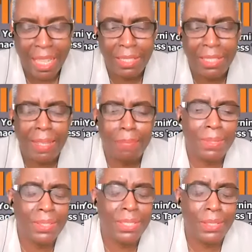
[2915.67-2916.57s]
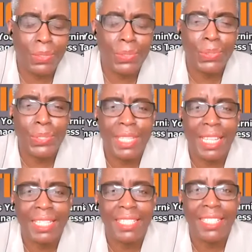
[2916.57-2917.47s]
Another person also
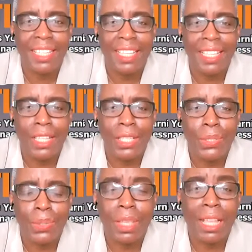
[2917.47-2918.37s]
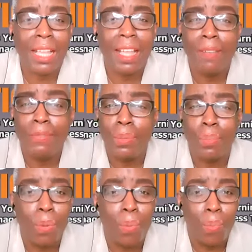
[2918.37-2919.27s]
said, you can have the
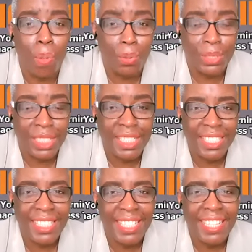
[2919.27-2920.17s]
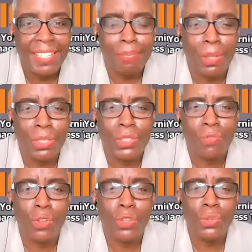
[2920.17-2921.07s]
world war, but
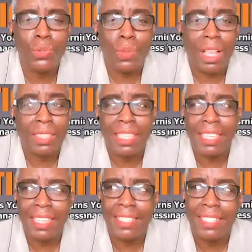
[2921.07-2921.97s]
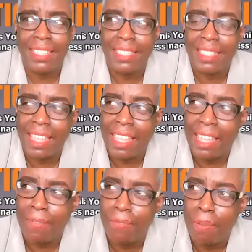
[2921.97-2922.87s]
for you, I think it is
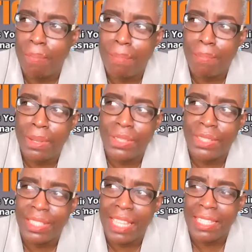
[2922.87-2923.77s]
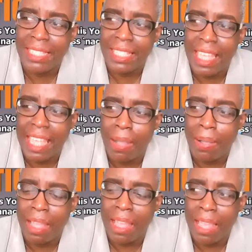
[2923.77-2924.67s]
uh, former President uh,
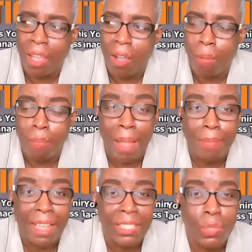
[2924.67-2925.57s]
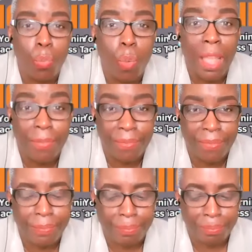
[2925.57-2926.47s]
uh, Obama's
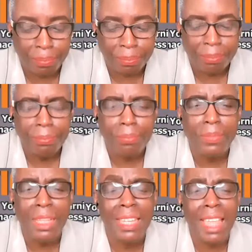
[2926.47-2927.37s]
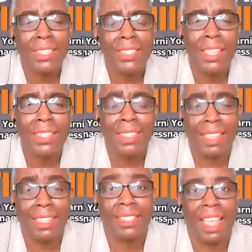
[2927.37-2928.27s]
wife that says
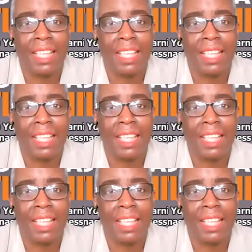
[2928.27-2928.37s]
this. Michelle.